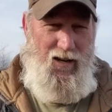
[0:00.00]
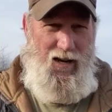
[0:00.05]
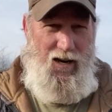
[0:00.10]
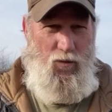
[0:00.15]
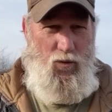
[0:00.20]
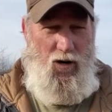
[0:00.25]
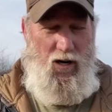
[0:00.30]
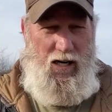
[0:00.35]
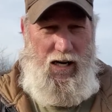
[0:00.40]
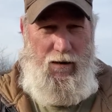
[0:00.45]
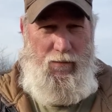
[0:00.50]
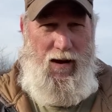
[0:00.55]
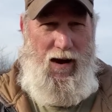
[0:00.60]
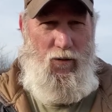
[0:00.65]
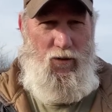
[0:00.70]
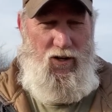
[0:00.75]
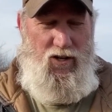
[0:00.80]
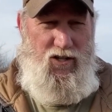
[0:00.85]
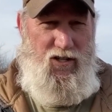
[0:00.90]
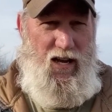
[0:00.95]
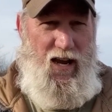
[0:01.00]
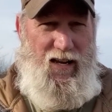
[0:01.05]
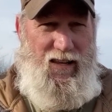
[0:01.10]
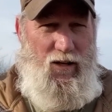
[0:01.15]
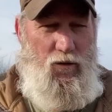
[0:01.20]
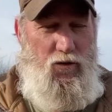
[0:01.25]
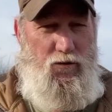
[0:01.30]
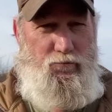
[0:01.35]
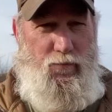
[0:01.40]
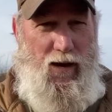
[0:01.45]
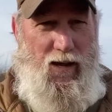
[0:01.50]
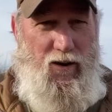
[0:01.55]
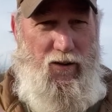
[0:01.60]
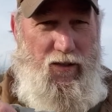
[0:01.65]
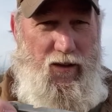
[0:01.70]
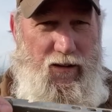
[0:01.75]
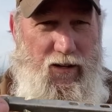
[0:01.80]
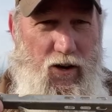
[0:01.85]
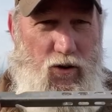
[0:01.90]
I wanted to come out with a stake that was better than